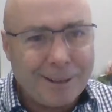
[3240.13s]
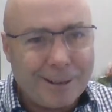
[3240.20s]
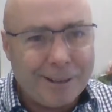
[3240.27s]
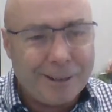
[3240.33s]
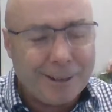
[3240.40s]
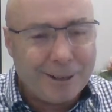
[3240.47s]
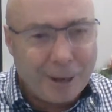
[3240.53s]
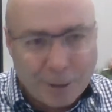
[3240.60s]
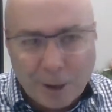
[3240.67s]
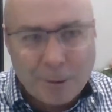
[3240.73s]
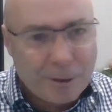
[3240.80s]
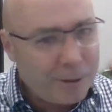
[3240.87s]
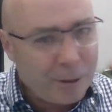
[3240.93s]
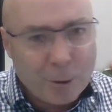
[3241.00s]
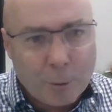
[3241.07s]
I don't
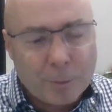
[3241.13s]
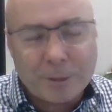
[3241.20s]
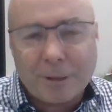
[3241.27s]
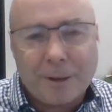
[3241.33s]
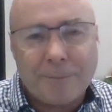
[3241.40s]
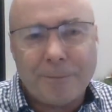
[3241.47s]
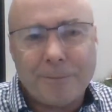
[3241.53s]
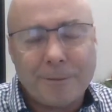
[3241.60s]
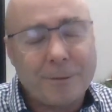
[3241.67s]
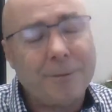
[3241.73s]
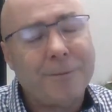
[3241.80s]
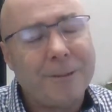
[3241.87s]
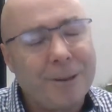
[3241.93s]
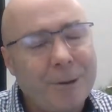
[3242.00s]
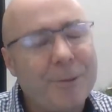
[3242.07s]
think the Uber stuff,
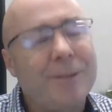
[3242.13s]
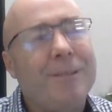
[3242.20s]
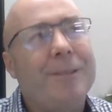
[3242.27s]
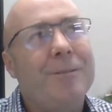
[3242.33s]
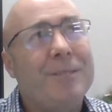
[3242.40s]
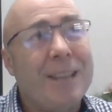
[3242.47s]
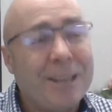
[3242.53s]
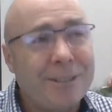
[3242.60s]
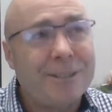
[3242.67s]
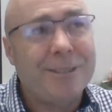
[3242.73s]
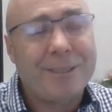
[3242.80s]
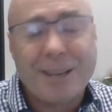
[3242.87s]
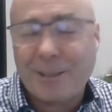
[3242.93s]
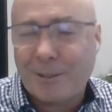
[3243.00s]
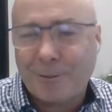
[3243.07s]
I don't think the
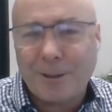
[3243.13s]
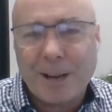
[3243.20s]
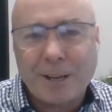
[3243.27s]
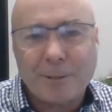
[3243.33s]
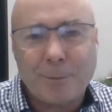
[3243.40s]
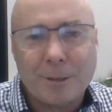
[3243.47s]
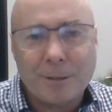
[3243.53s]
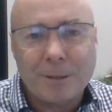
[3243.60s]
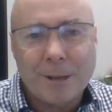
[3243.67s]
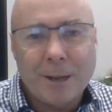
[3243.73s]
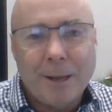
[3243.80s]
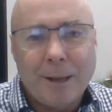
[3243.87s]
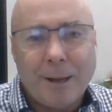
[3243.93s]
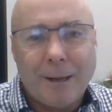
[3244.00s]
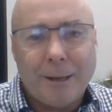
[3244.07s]
Tesla announcements
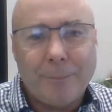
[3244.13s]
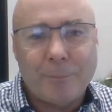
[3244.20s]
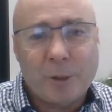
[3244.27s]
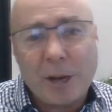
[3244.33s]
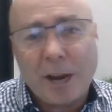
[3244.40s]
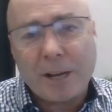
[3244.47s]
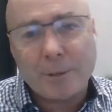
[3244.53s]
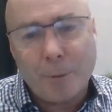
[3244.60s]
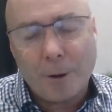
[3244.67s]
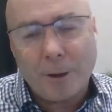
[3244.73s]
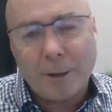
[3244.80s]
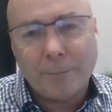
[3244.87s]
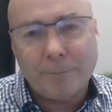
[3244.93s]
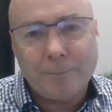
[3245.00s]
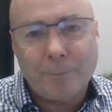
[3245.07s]
changed
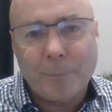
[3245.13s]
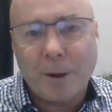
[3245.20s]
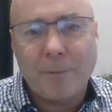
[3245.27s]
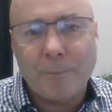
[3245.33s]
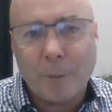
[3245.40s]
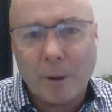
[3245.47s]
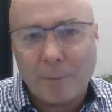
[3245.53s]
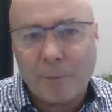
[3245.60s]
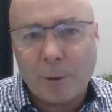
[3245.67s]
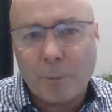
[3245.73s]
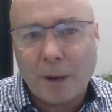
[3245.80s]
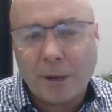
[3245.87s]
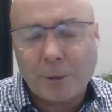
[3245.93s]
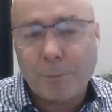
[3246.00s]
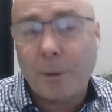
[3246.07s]
my view
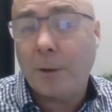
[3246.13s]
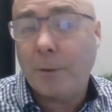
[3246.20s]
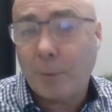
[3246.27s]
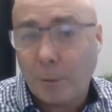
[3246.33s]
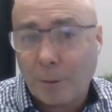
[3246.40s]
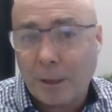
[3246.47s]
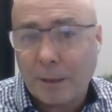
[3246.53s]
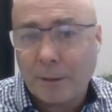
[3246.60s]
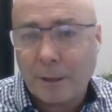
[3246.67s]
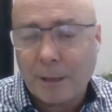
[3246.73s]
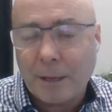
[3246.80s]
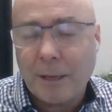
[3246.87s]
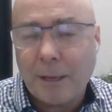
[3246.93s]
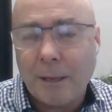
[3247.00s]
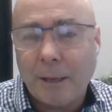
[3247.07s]
much, but I do think
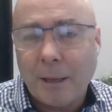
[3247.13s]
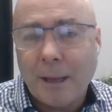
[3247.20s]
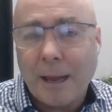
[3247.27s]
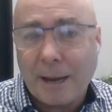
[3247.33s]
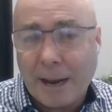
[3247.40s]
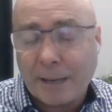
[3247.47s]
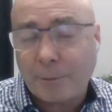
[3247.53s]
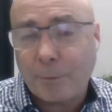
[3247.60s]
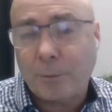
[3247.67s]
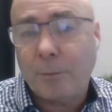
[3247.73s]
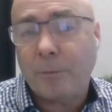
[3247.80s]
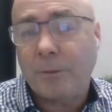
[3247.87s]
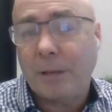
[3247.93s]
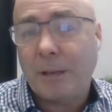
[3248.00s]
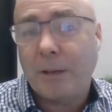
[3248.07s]
the announcements
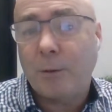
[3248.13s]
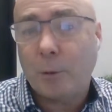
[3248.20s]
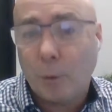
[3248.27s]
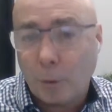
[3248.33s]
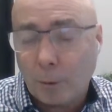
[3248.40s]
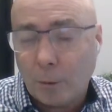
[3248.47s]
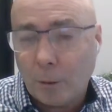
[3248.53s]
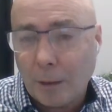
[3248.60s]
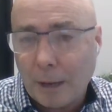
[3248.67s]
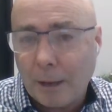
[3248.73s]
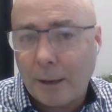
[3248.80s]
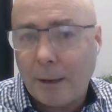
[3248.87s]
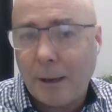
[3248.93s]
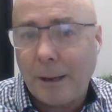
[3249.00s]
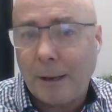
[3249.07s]
we've seen in Google
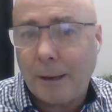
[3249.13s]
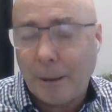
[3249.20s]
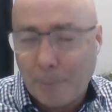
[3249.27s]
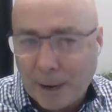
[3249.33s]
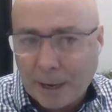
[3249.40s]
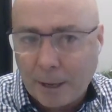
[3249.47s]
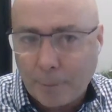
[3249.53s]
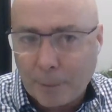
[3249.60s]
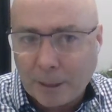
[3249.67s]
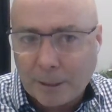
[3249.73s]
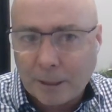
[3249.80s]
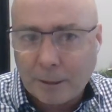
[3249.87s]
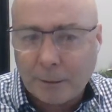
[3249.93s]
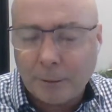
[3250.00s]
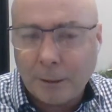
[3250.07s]
are making a big
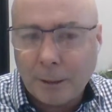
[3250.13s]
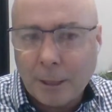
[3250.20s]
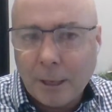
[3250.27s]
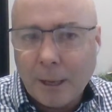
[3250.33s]
deal,